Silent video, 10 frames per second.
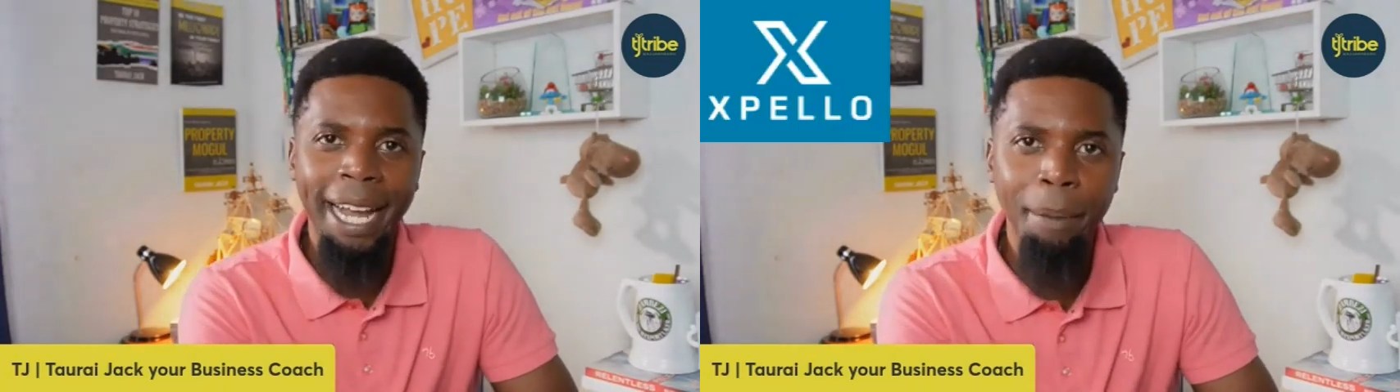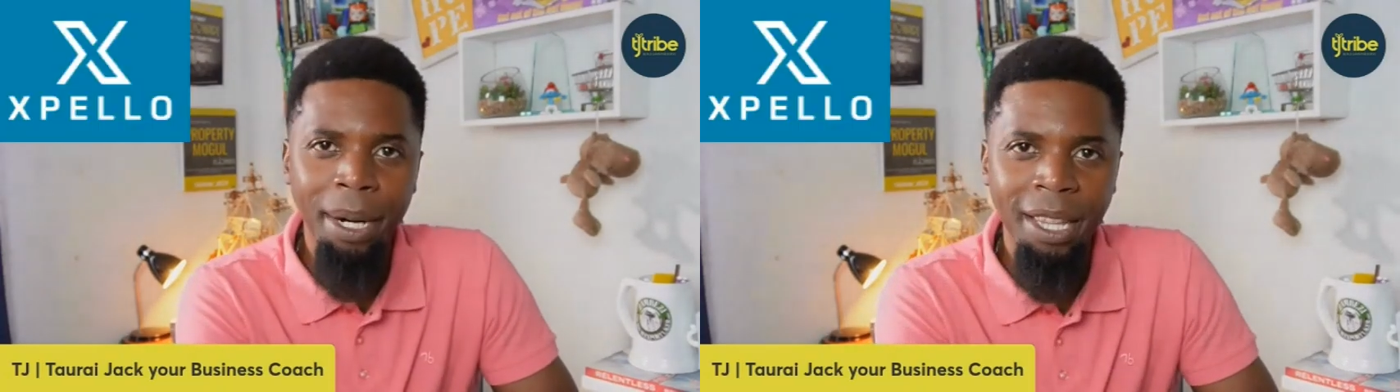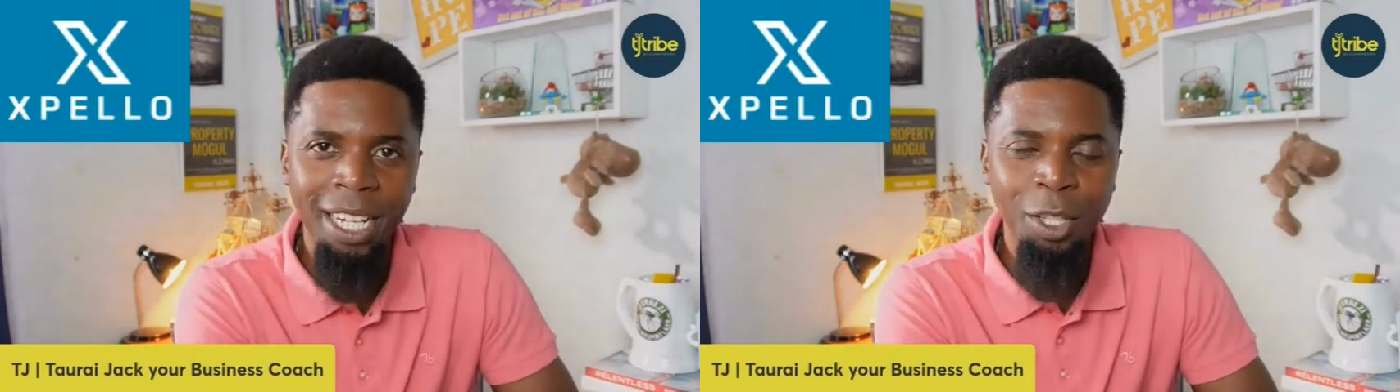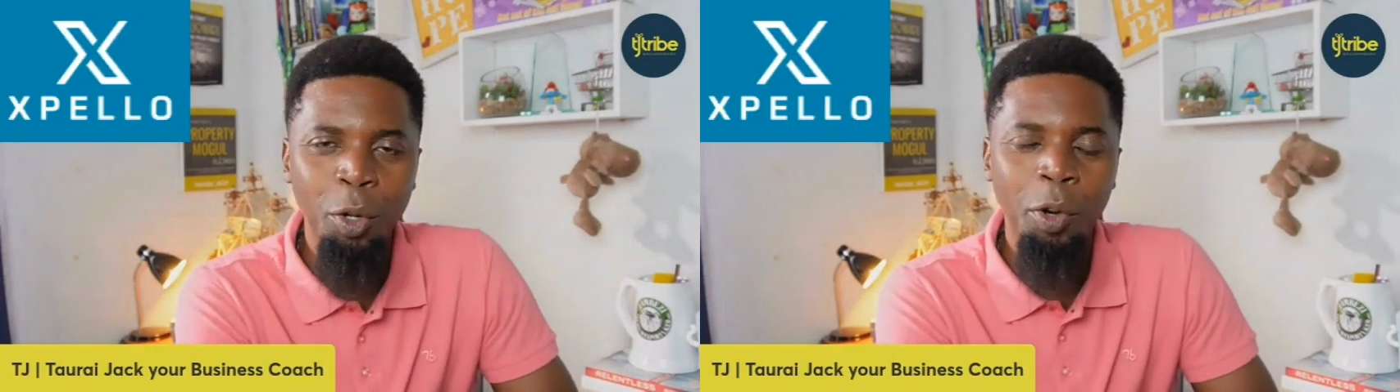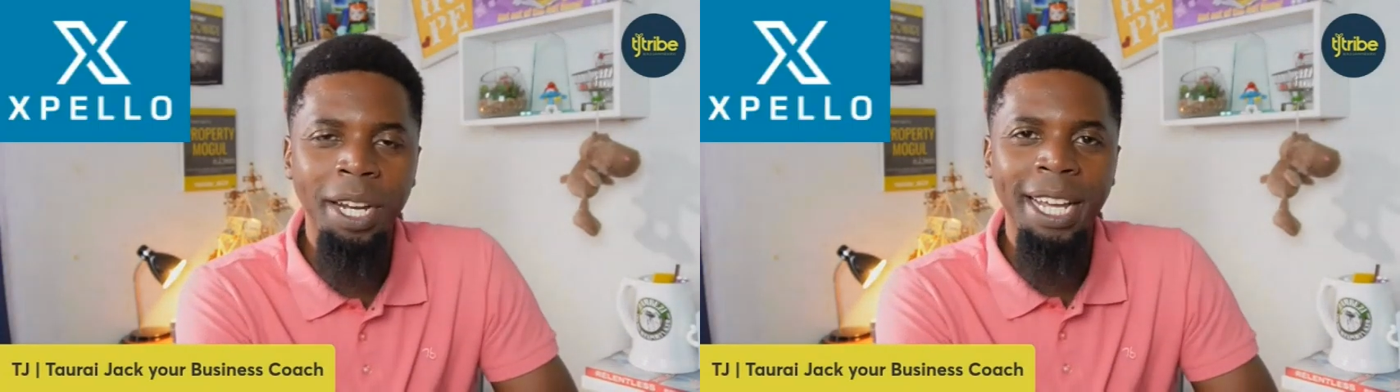a company that
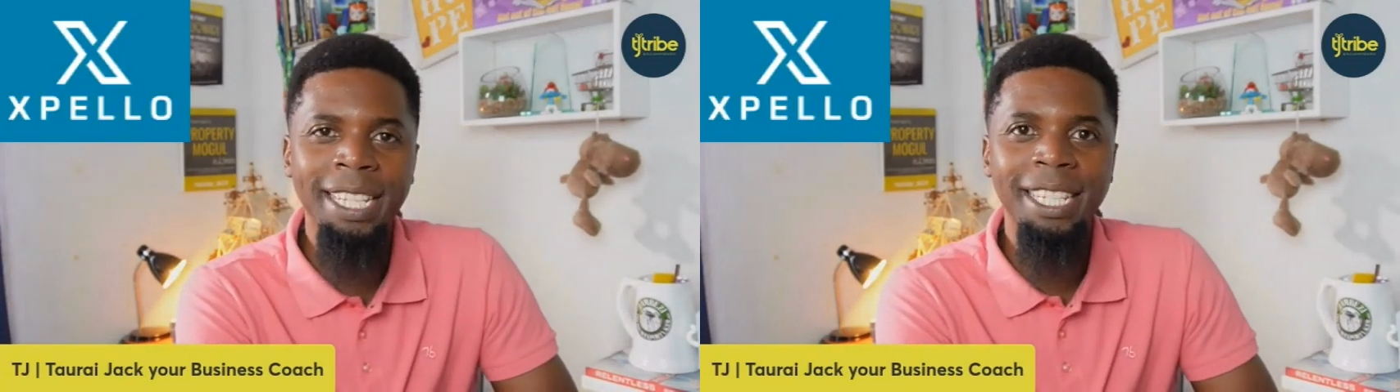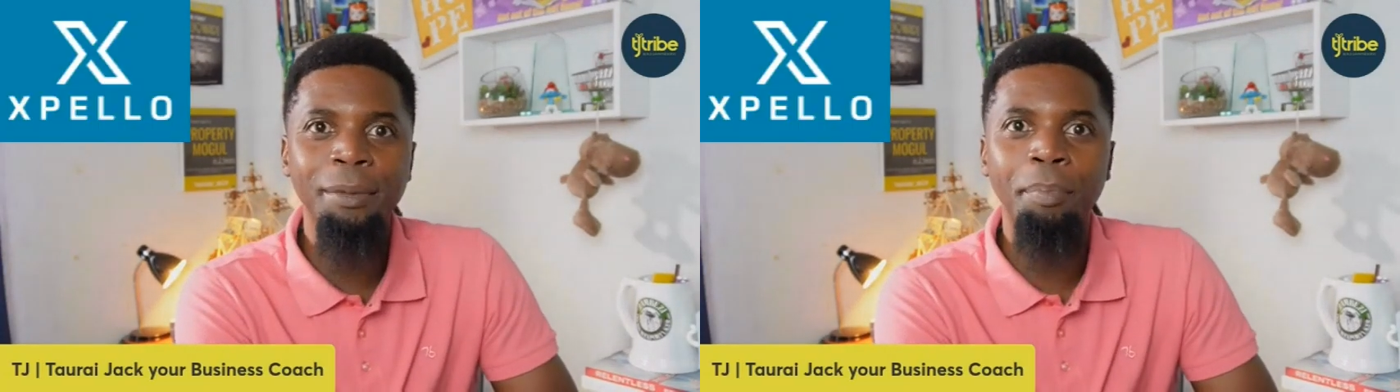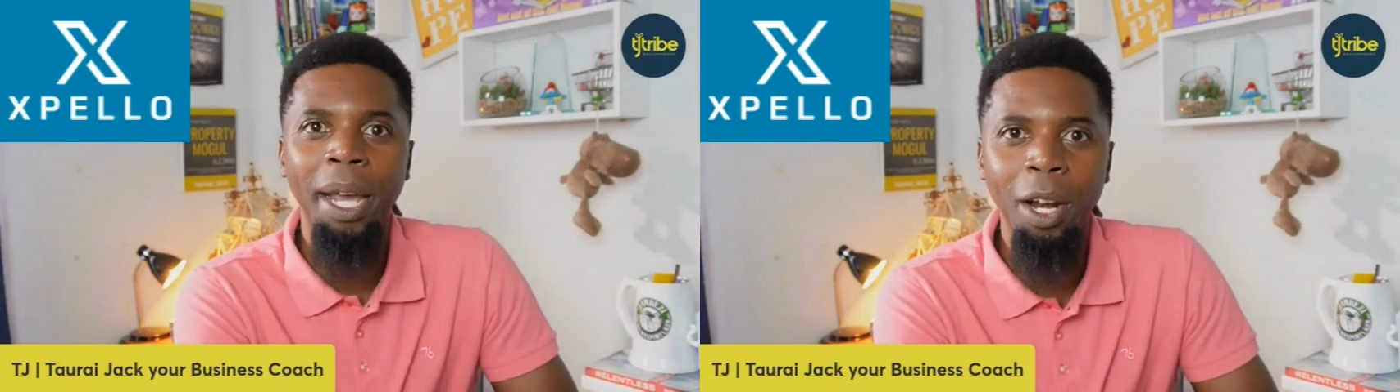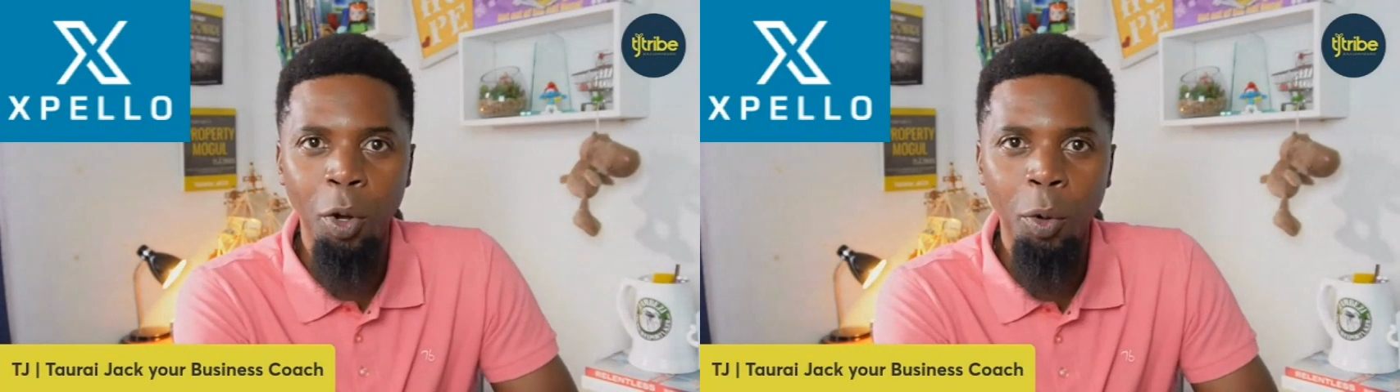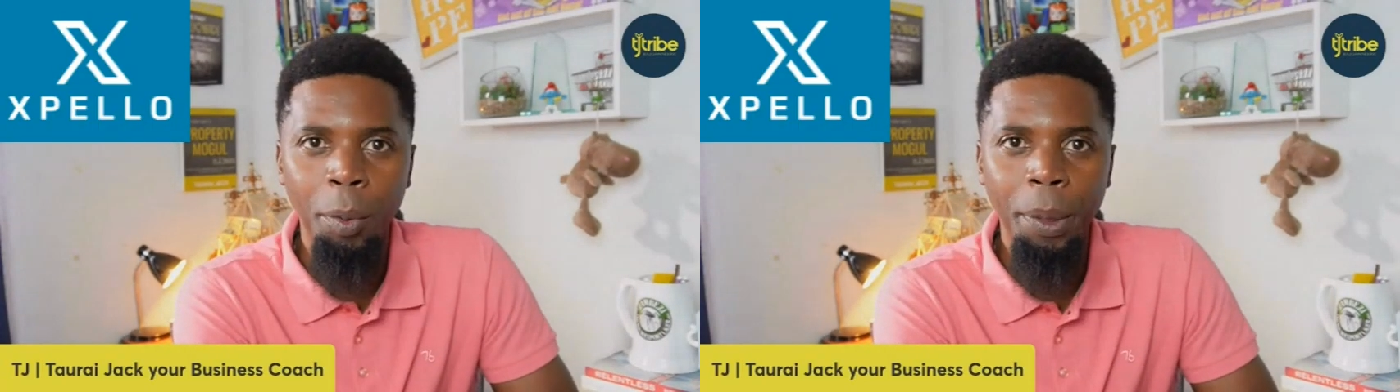is called
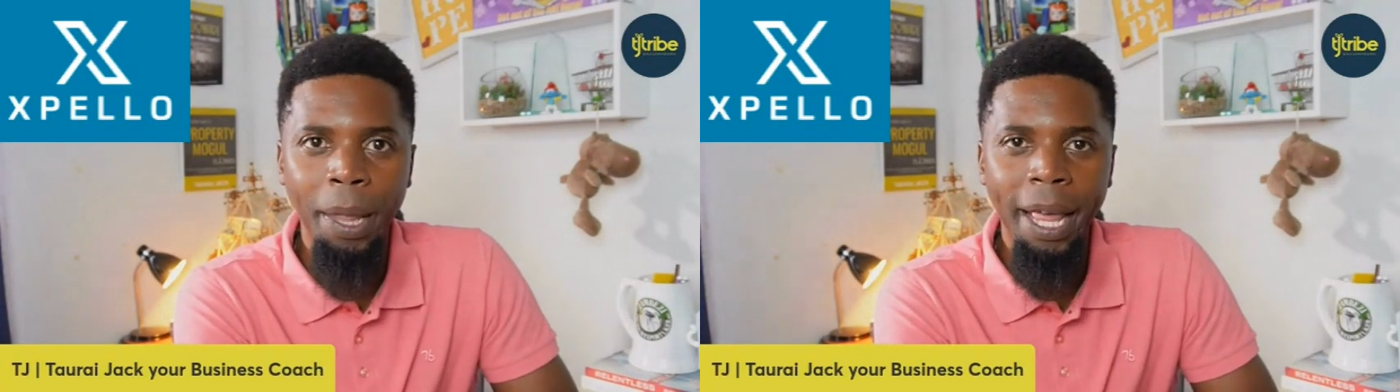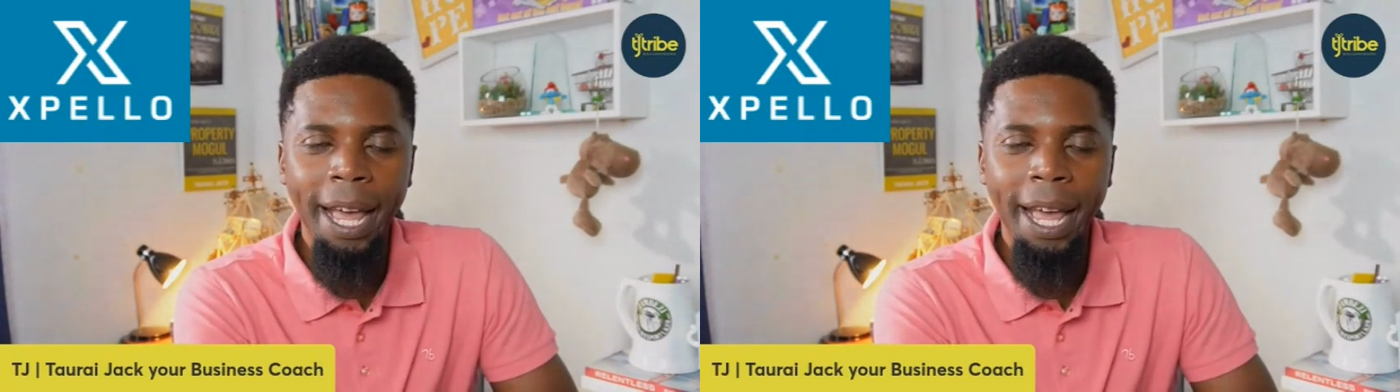Expello.